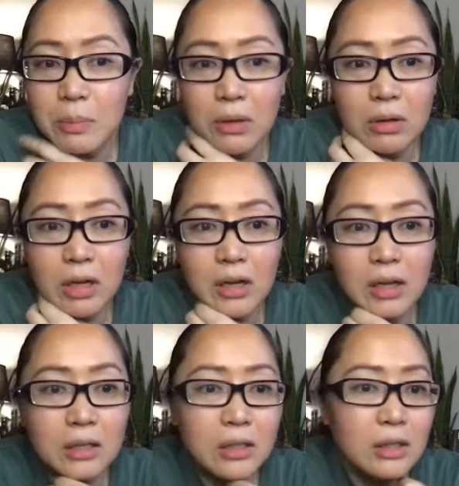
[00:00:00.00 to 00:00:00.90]
milk.
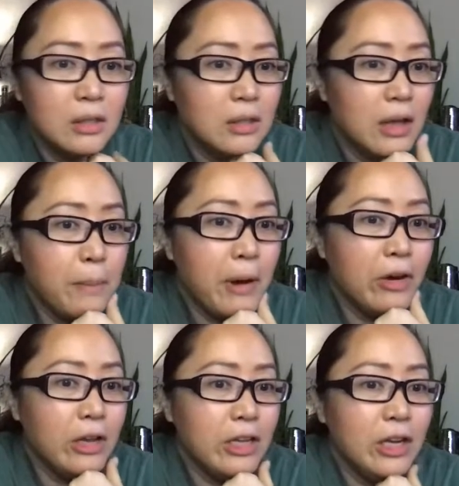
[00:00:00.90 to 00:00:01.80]

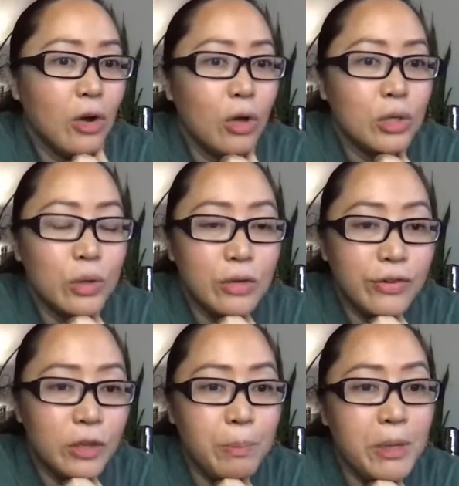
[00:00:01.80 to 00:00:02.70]
Apparently, here also in the
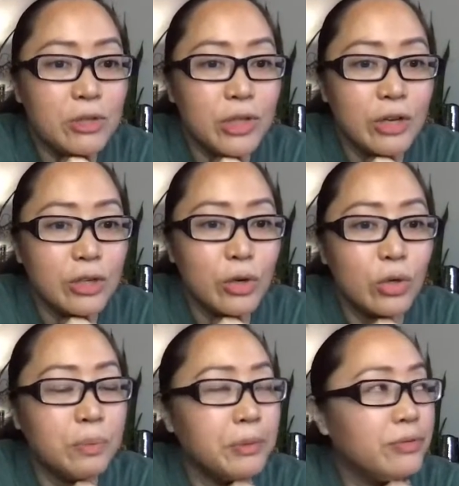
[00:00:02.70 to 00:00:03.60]
Philippines, there's a
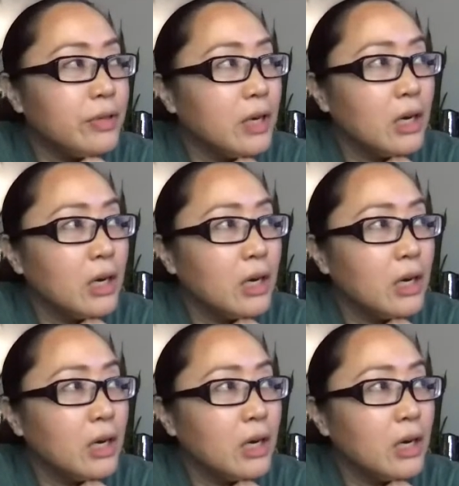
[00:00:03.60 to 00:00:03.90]
group of